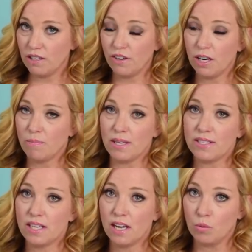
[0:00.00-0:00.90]
very
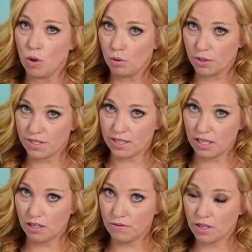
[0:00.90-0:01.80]
busy and
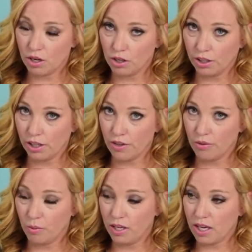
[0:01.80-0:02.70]
well-received earlier in
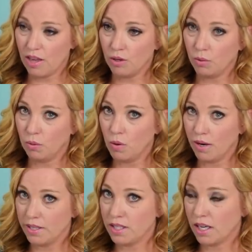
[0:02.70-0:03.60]
the week, and that we
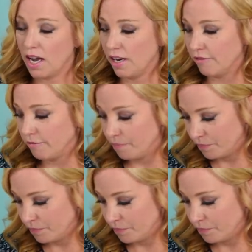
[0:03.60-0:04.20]
wanted to kind of